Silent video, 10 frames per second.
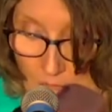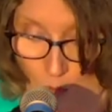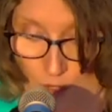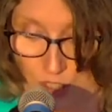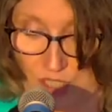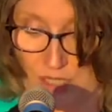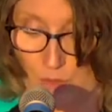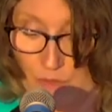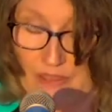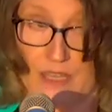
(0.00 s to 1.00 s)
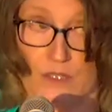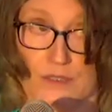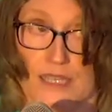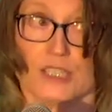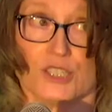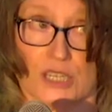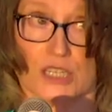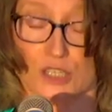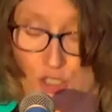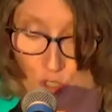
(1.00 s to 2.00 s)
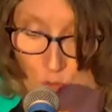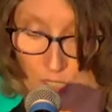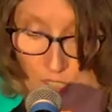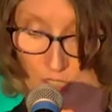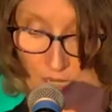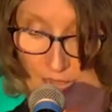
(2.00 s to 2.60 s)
where she reveals that she is Jewish